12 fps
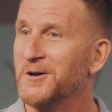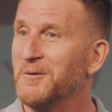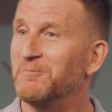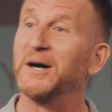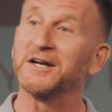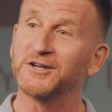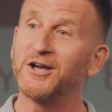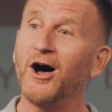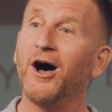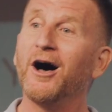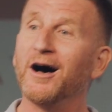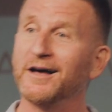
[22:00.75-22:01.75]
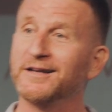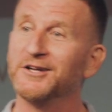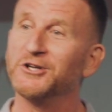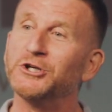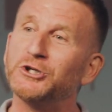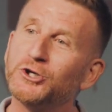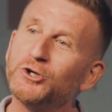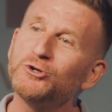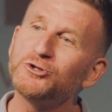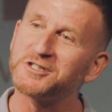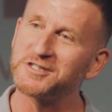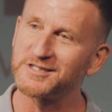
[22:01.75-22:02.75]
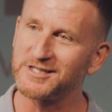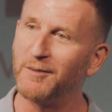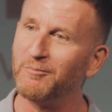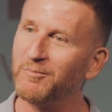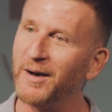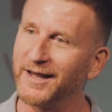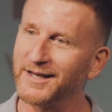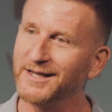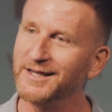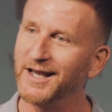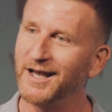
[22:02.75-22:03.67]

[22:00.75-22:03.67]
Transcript: But God used somebody